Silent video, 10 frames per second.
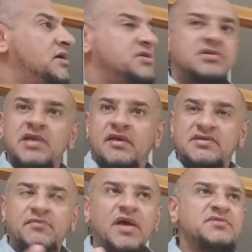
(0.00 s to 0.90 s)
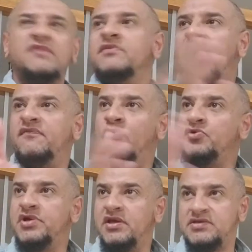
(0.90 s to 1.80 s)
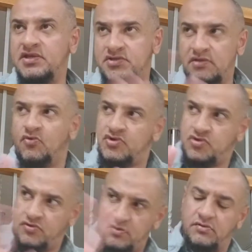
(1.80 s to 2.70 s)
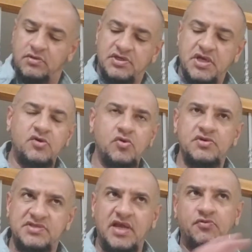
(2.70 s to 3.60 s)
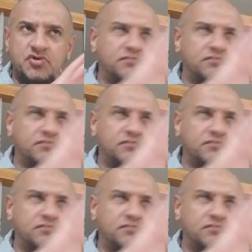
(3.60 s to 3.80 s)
Just like sometimes even a phone rings, and the general rule is that we should